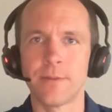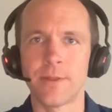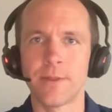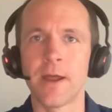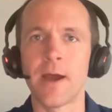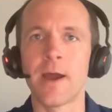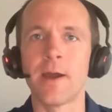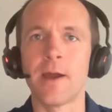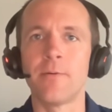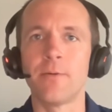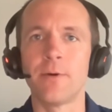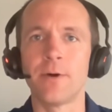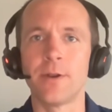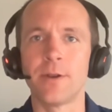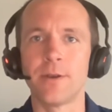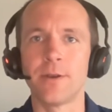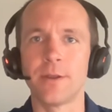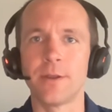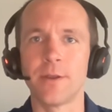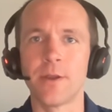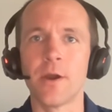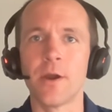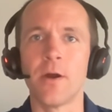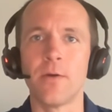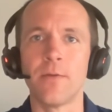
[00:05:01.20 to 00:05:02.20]
that I wanted
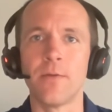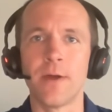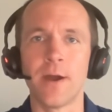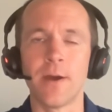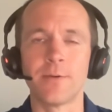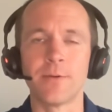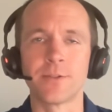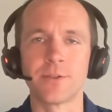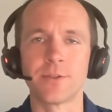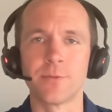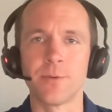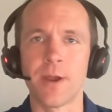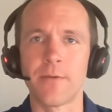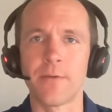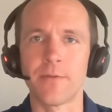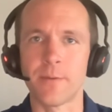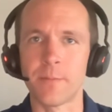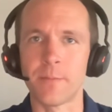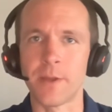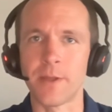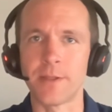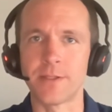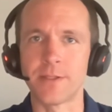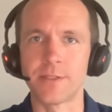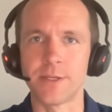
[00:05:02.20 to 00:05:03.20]
to go. That was the route
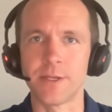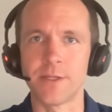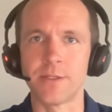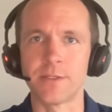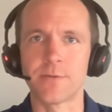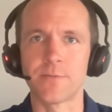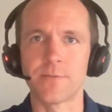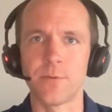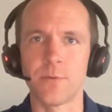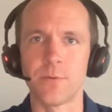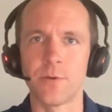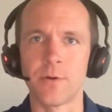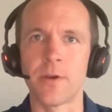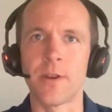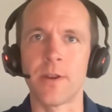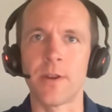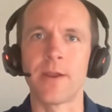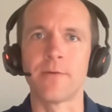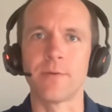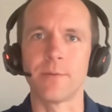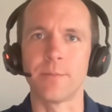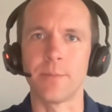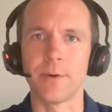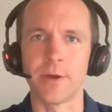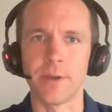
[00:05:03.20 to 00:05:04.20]
that made sense for
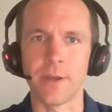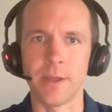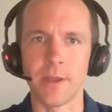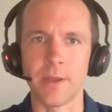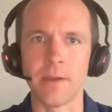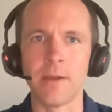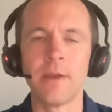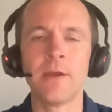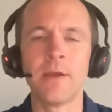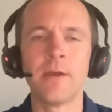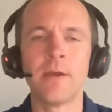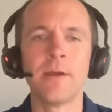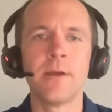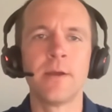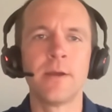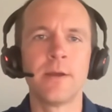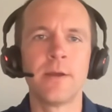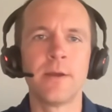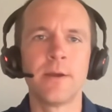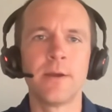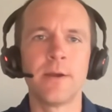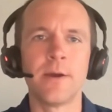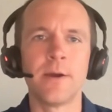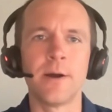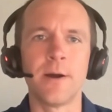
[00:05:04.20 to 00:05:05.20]
everybody
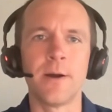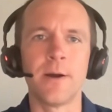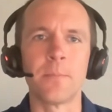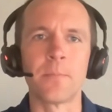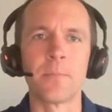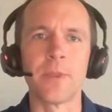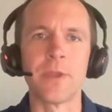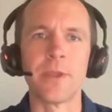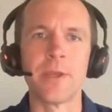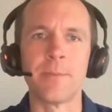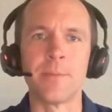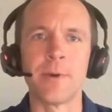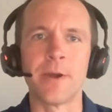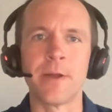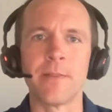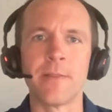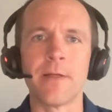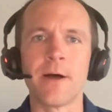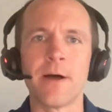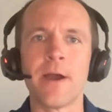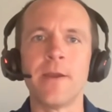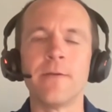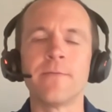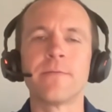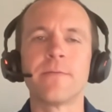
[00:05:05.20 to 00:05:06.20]
um, in my
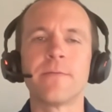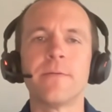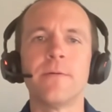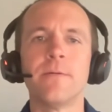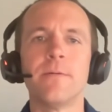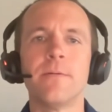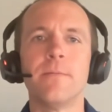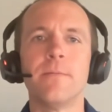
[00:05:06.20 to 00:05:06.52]
life.